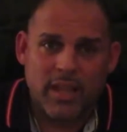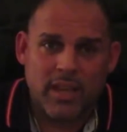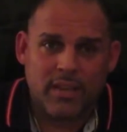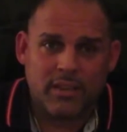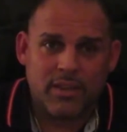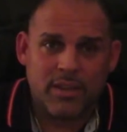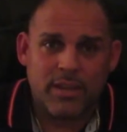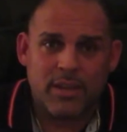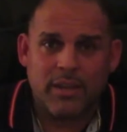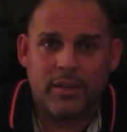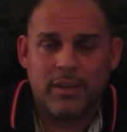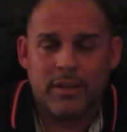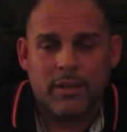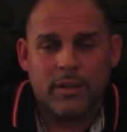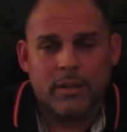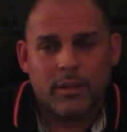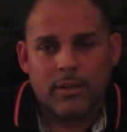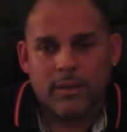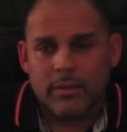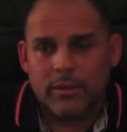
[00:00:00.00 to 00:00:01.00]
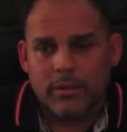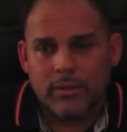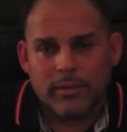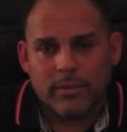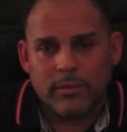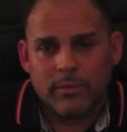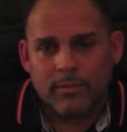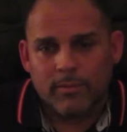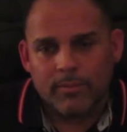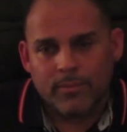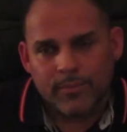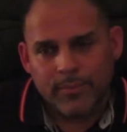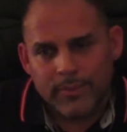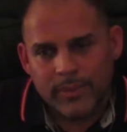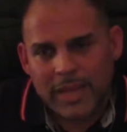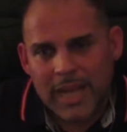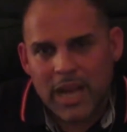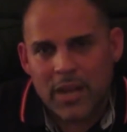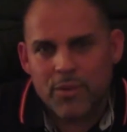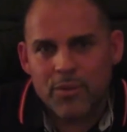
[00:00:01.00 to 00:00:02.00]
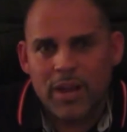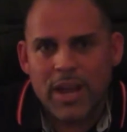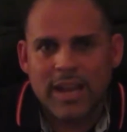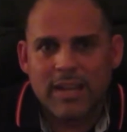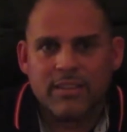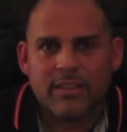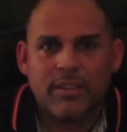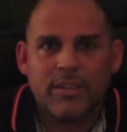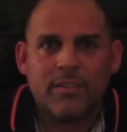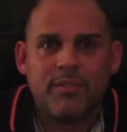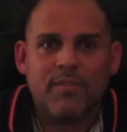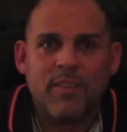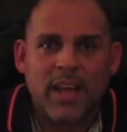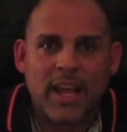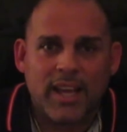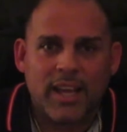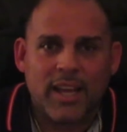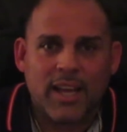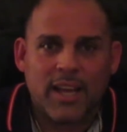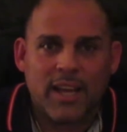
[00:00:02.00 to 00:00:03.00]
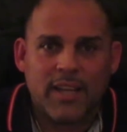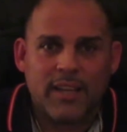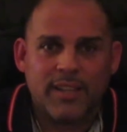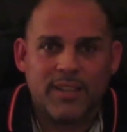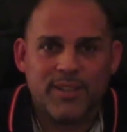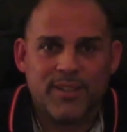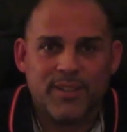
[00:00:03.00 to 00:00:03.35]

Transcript: out of 3. Now you're asking a fat guy